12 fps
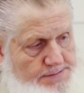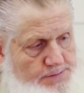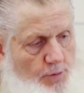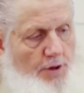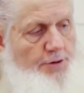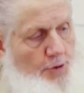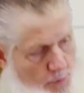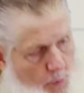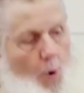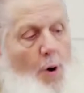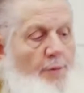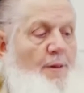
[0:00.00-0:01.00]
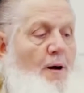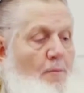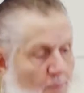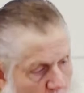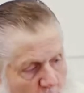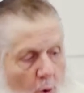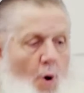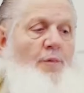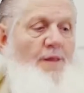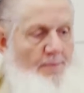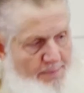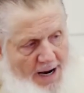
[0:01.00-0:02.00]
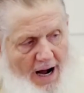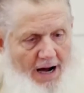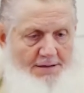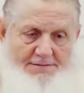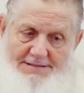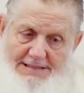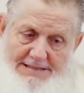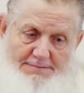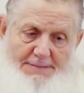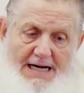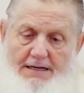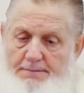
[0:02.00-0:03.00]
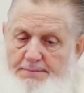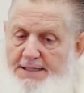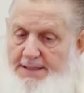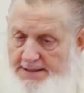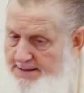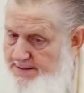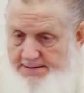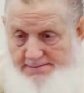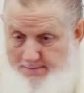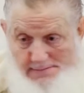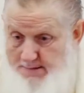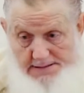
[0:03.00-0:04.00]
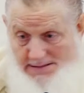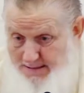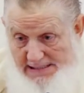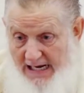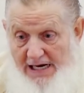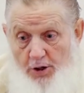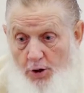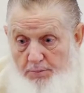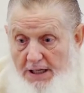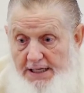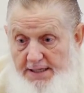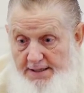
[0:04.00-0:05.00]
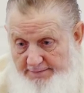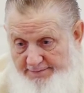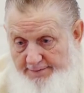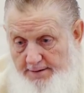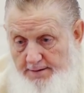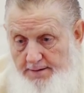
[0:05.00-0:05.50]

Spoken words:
Whether you warn them or warn them not, it doesn't matter because they ain't gonna believe.